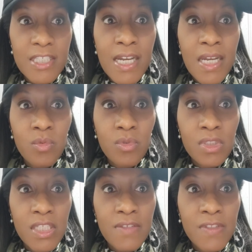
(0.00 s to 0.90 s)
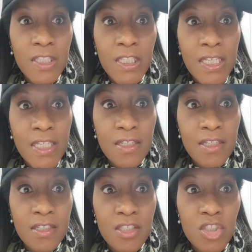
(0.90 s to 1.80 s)
I will leave the link
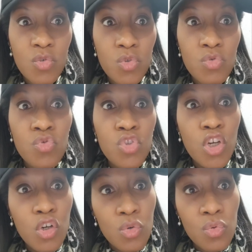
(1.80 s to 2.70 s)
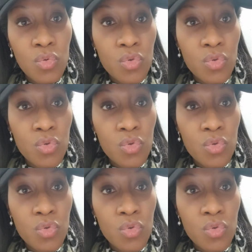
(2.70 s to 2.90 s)
so you know.